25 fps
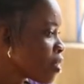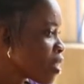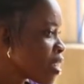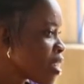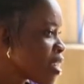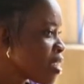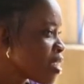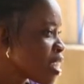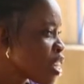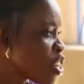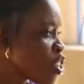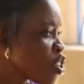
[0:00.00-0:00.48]

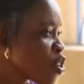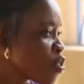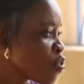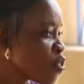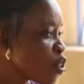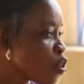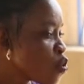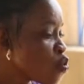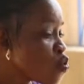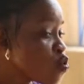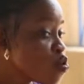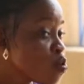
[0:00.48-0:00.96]
Is any of
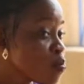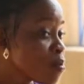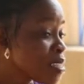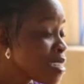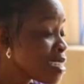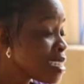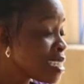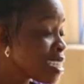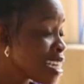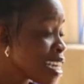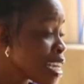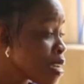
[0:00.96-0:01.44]
the
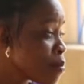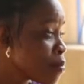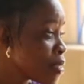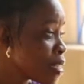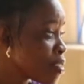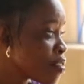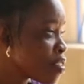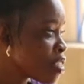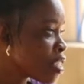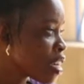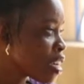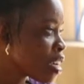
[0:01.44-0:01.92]
rooms named
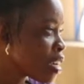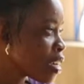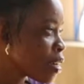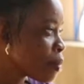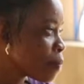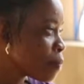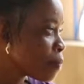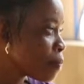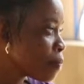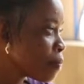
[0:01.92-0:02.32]
after him?